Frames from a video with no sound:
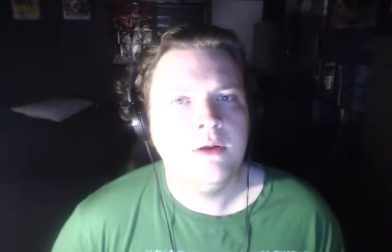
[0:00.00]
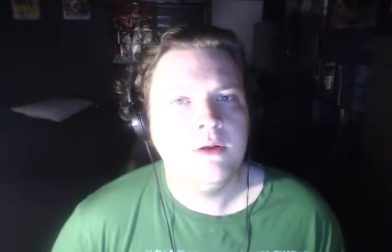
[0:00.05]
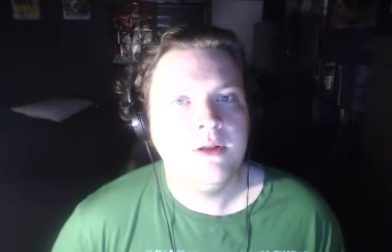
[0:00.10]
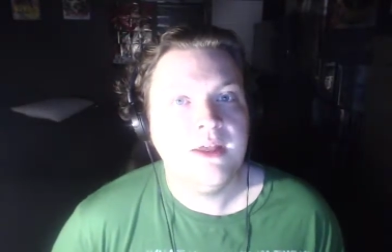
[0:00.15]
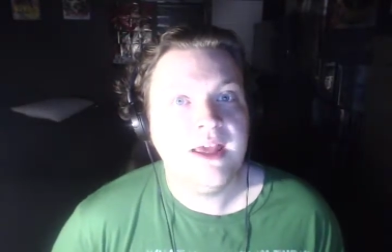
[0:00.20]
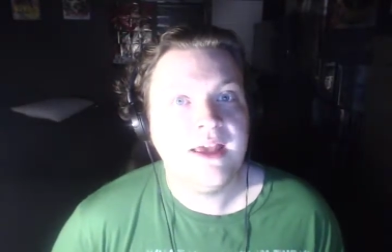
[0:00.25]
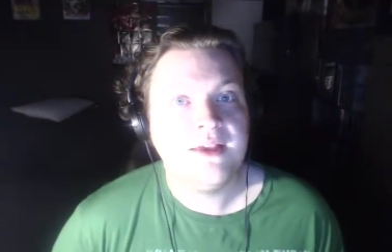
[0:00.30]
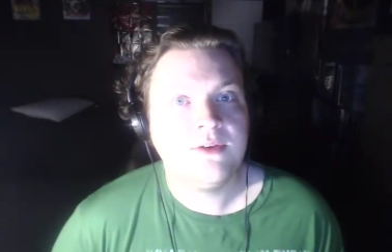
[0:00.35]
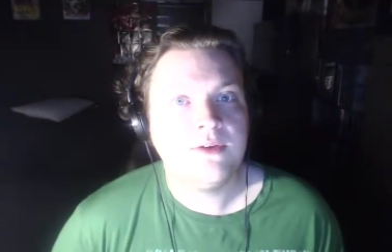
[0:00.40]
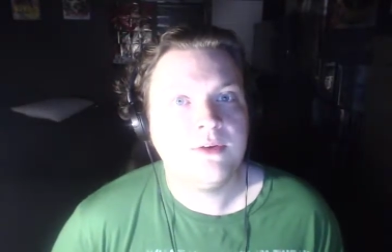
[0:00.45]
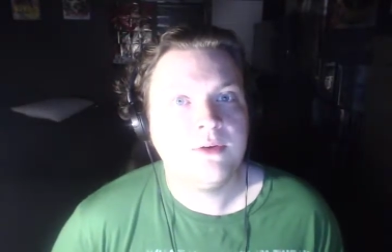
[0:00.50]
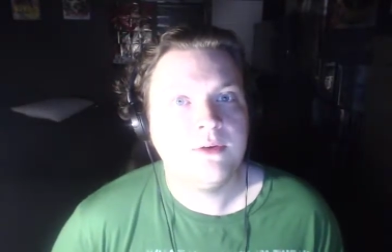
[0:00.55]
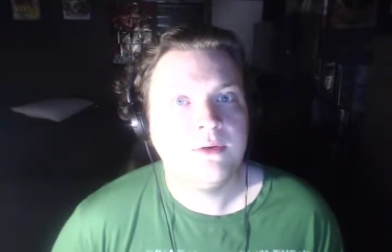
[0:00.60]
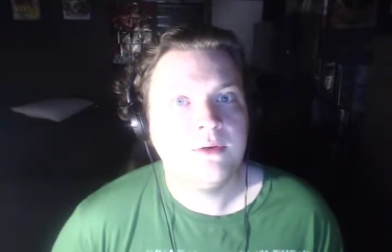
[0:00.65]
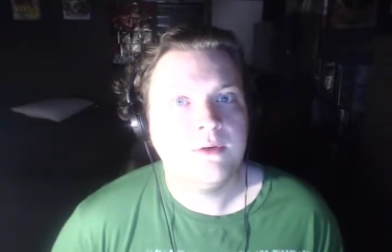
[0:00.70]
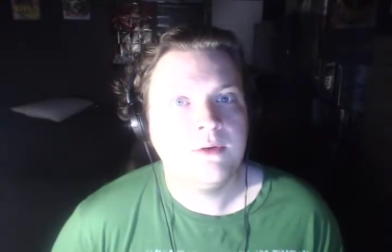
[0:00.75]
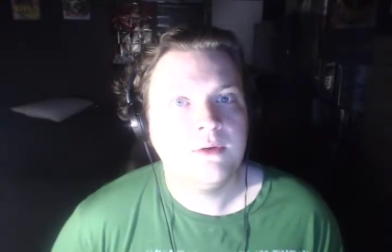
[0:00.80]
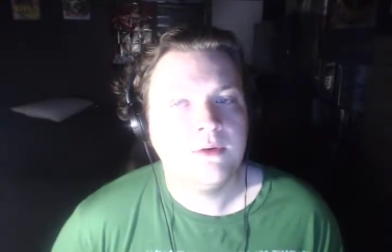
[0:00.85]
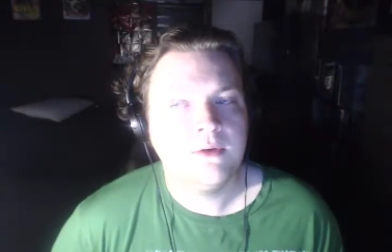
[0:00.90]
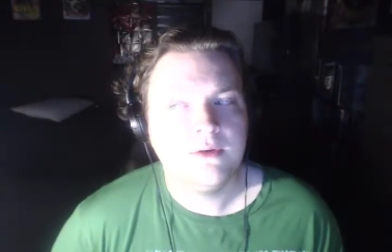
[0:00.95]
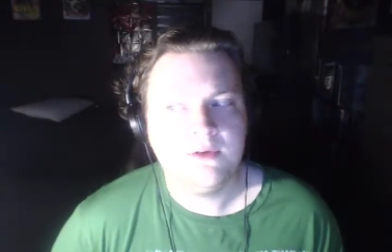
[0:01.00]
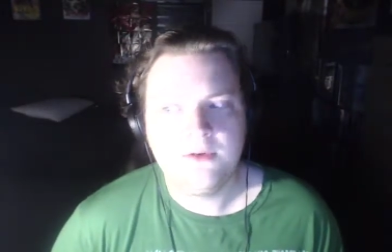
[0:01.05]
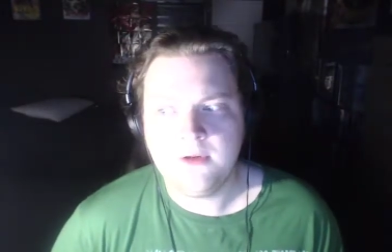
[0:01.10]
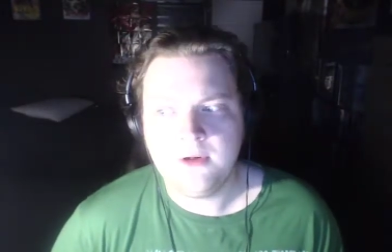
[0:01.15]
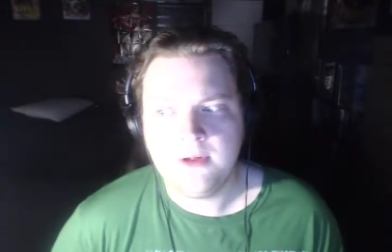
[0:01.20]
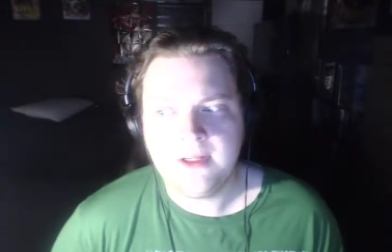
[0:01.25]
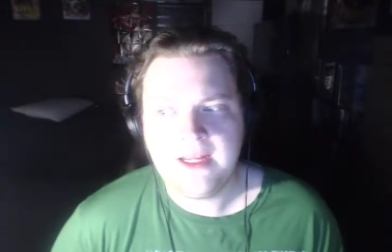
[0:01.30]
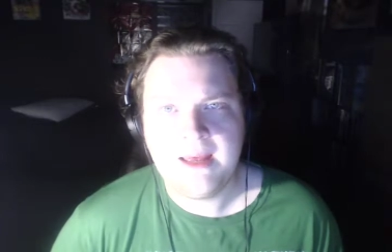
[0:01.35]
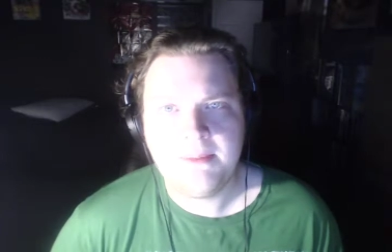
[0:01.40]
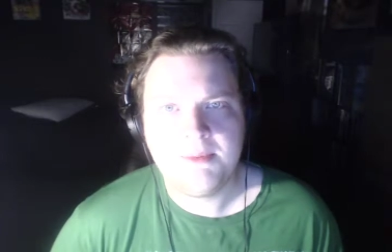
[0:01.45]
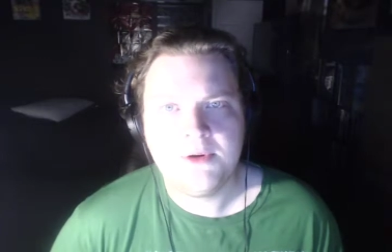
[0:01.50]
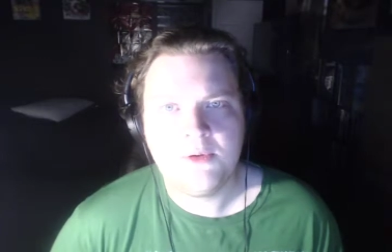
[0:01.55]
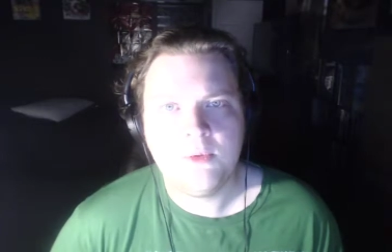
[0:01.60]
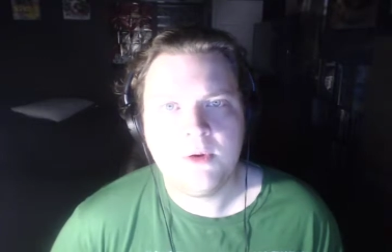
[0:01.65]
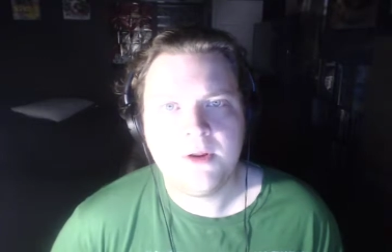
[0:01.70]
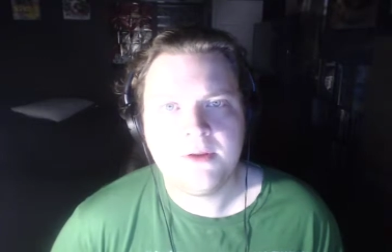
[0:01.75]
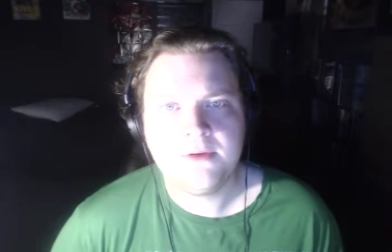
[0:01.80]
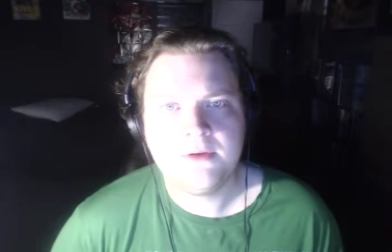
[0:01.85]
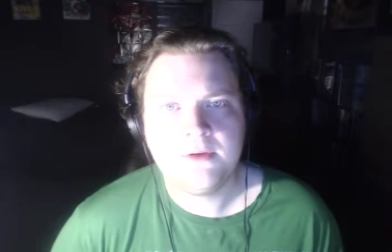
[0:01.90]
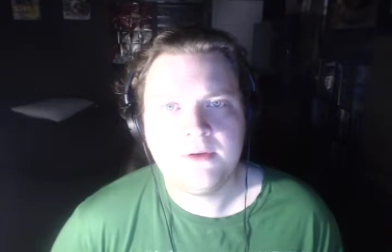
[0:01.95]
Yes because it only happened
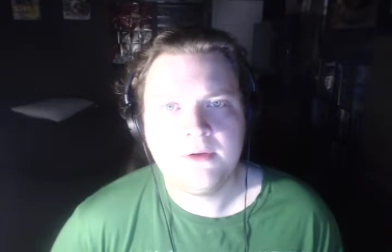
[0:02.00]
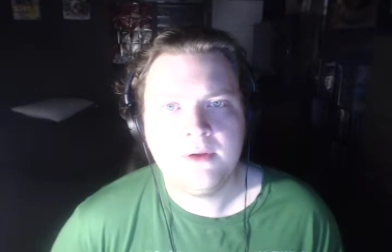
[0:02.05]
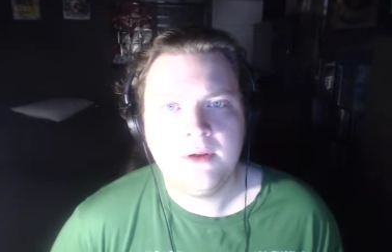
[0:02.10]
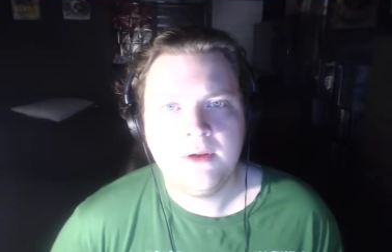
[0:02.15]
once.